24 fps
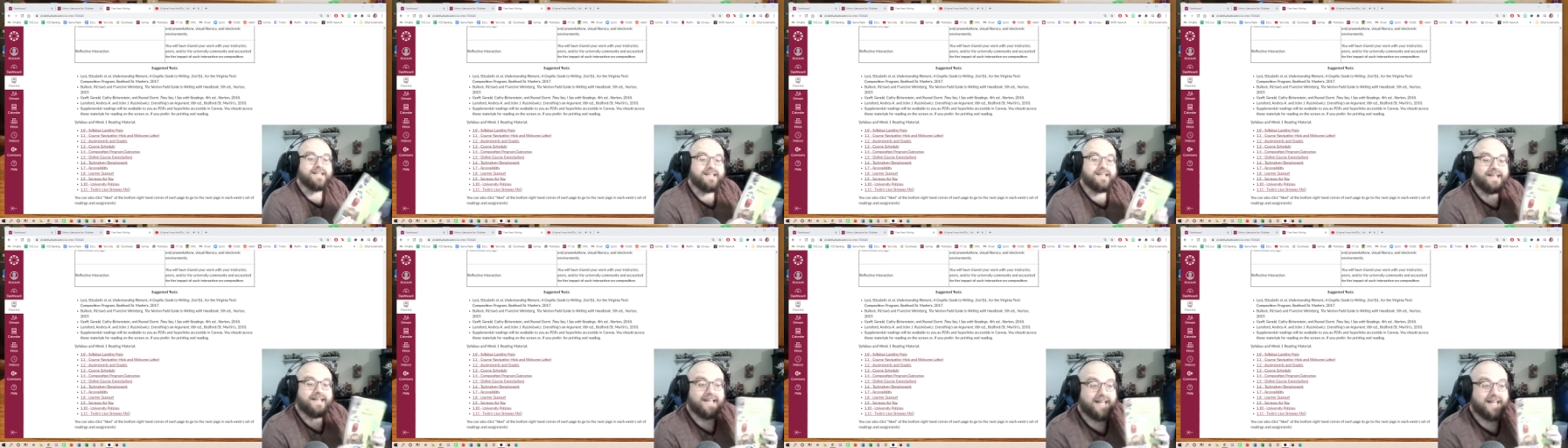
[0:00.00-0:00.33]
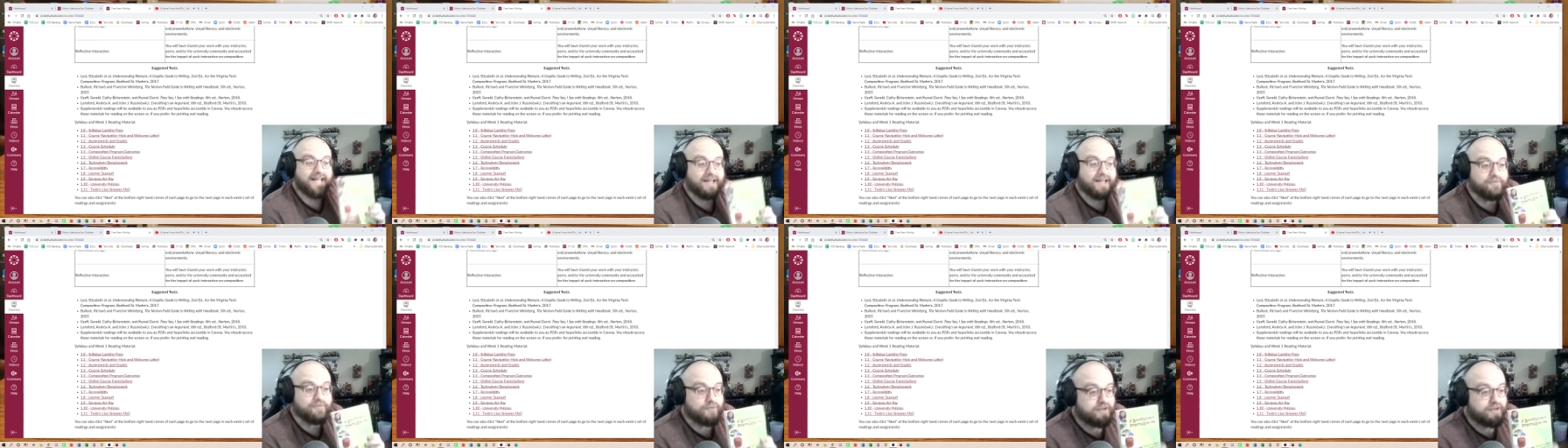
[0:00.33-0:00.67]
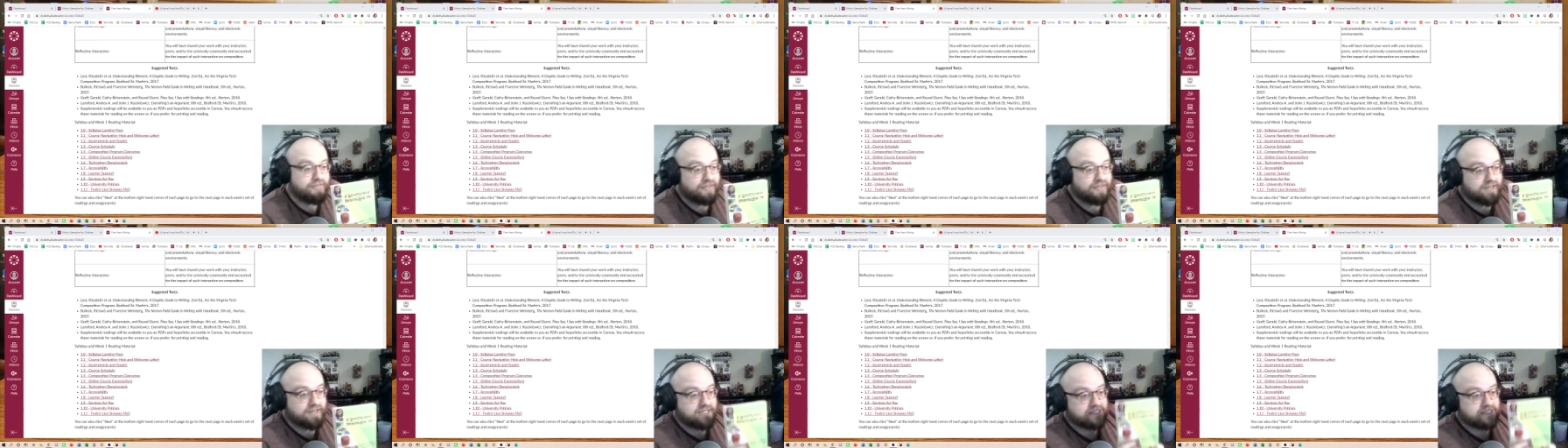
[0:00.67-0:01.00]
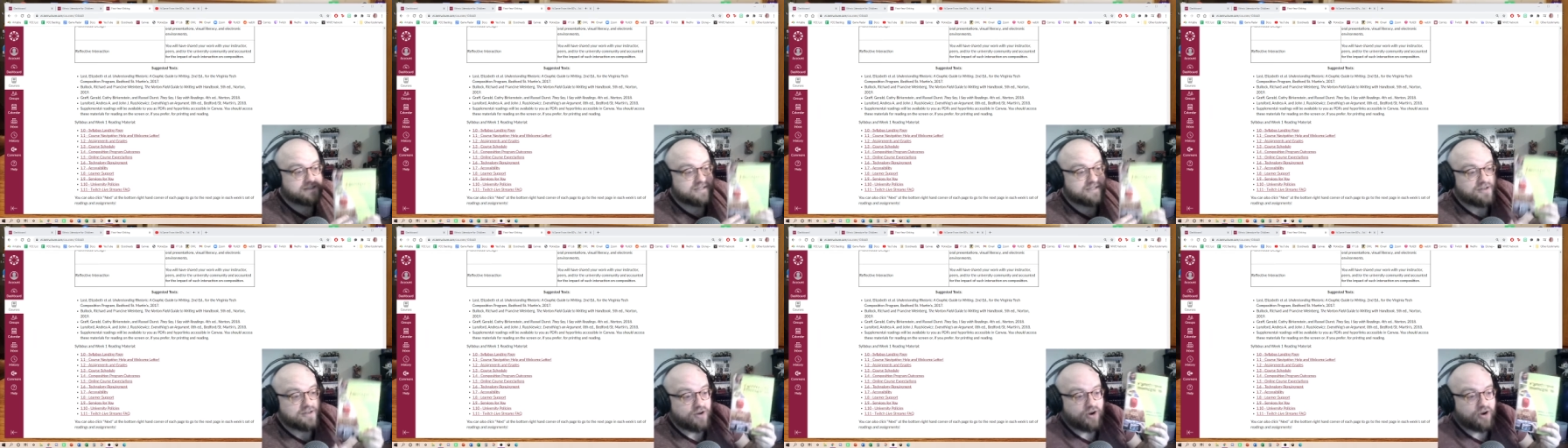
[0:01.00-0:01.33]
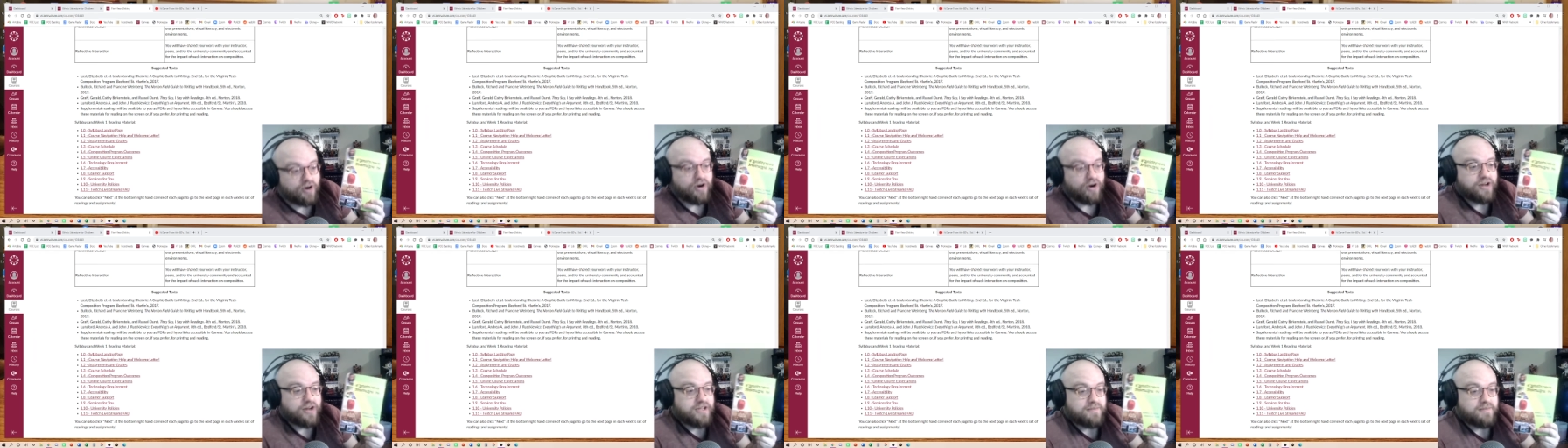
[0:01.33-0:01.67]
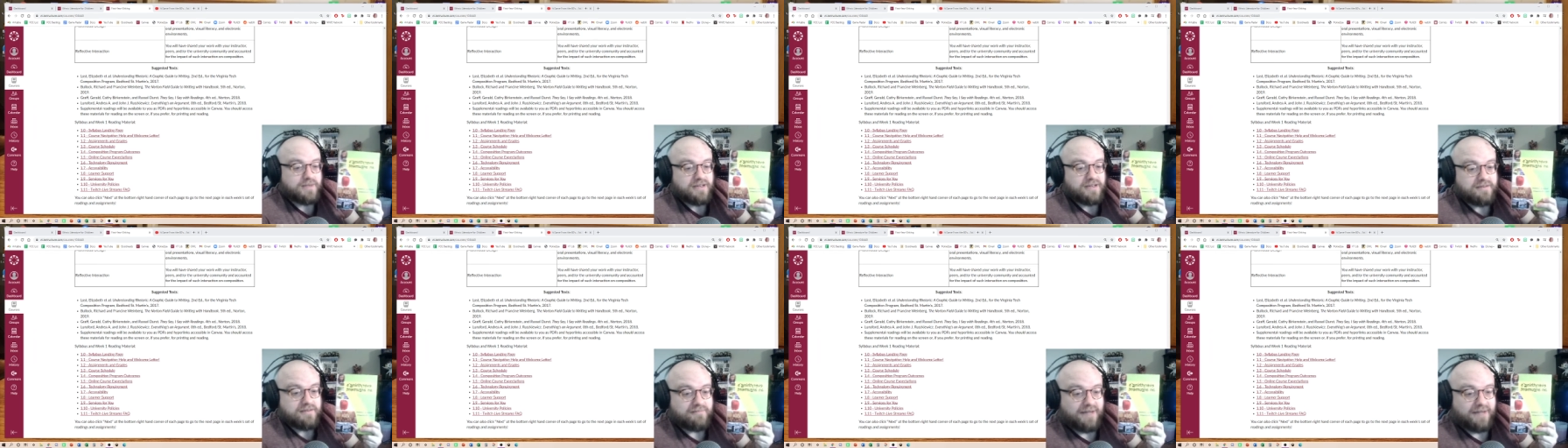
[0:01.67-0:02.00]
Everything's an
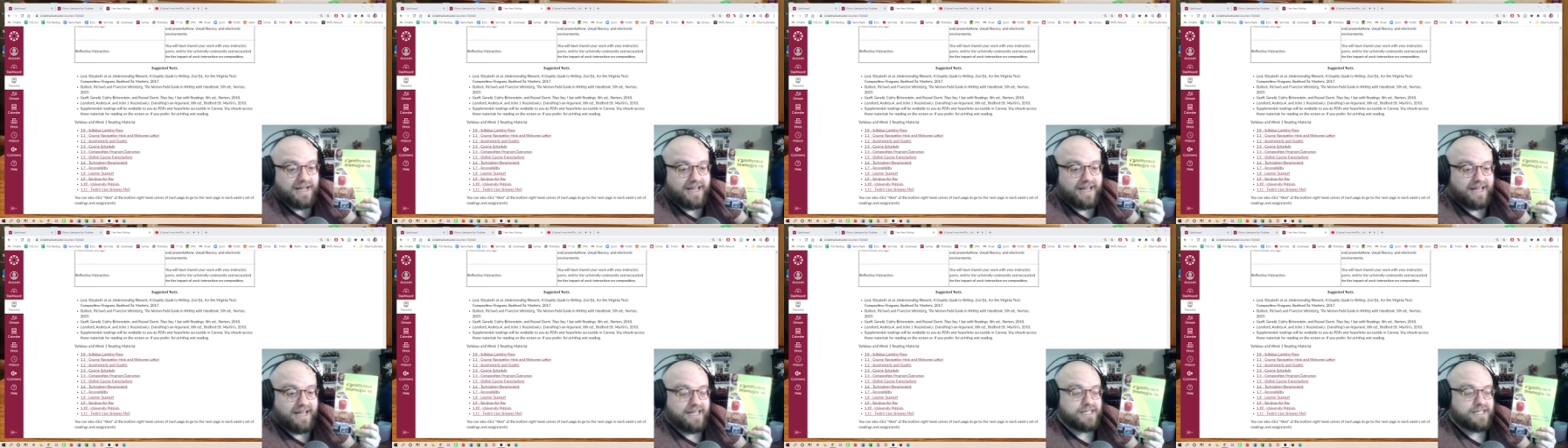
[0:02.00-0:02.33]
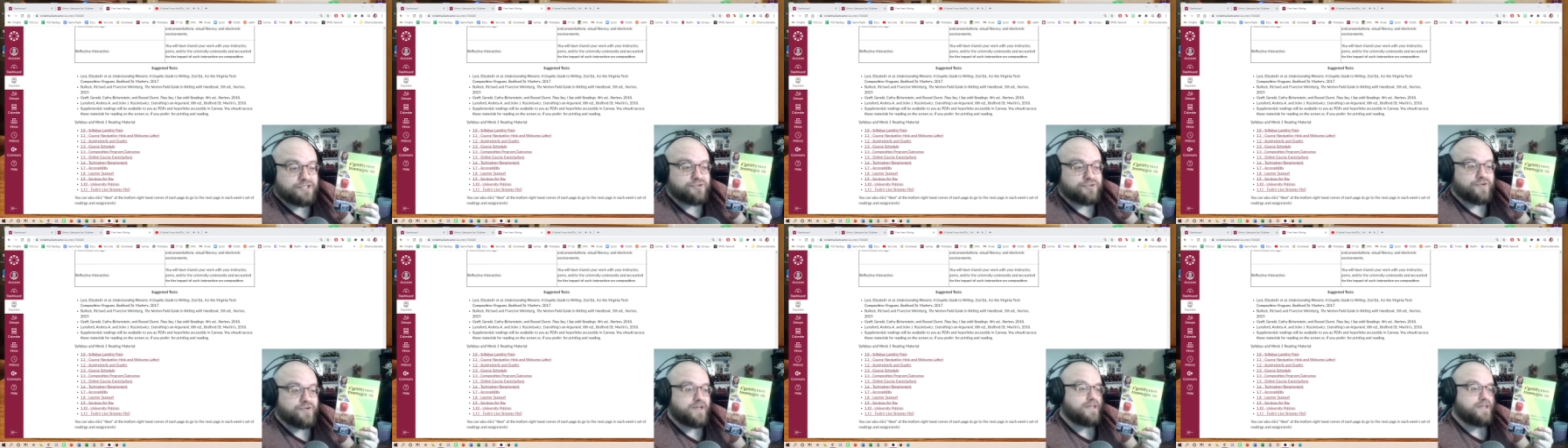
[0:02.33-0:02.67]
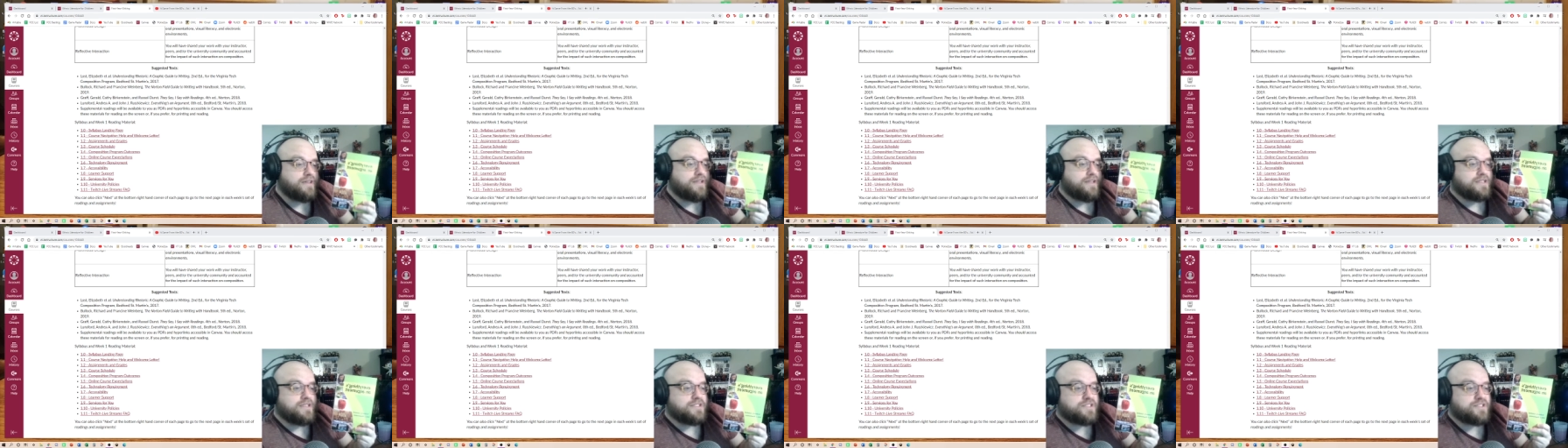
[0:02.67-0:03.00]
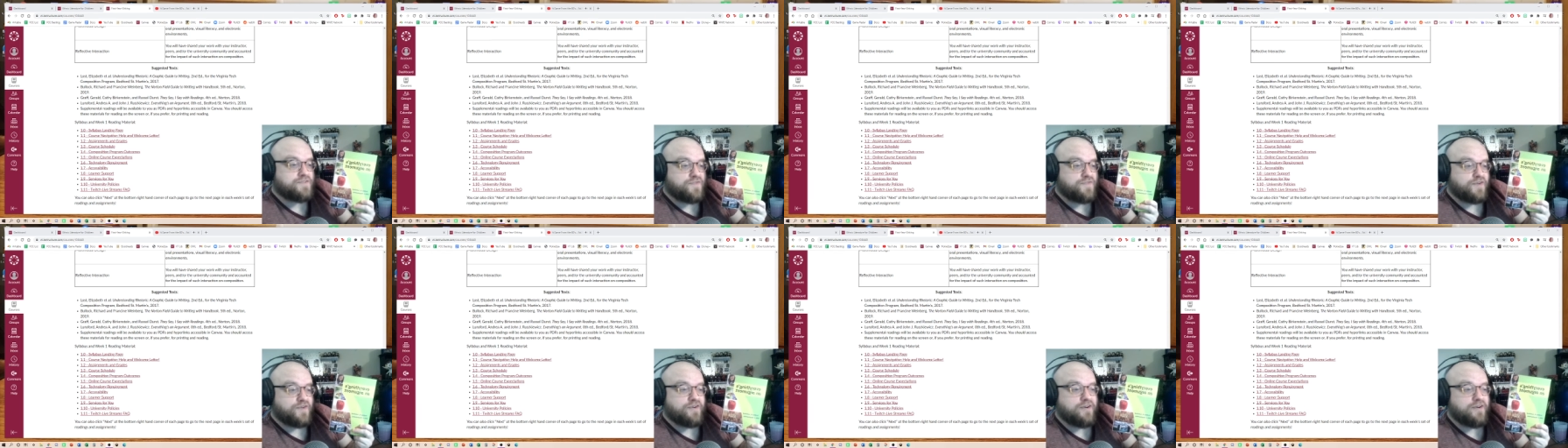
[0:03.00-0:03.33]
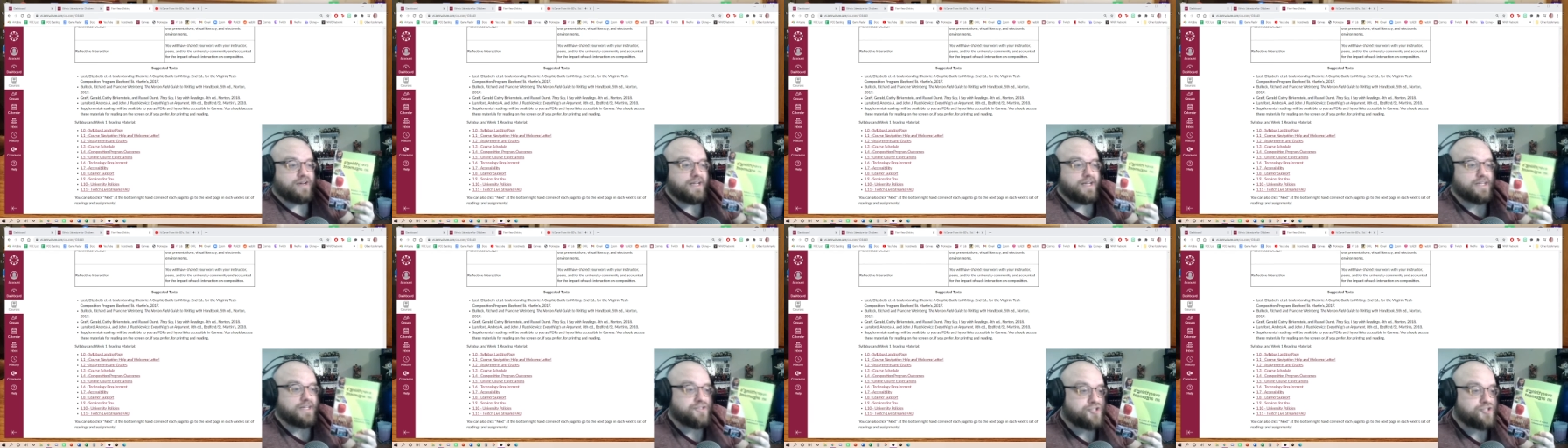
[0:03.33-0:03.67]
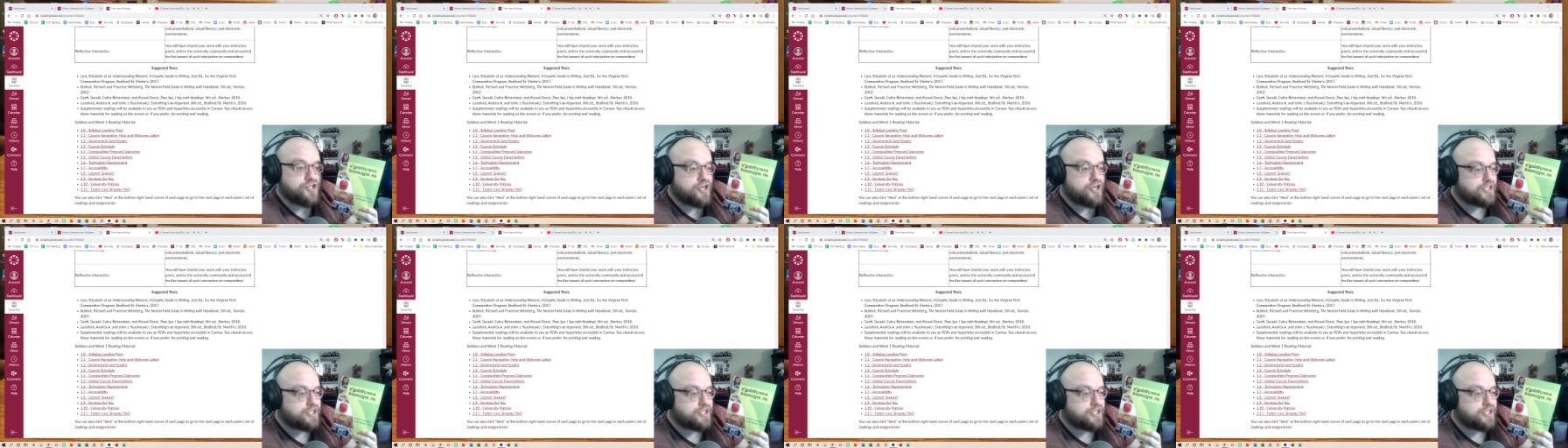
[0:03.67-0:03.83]
Argument by Andrea Lunsford and John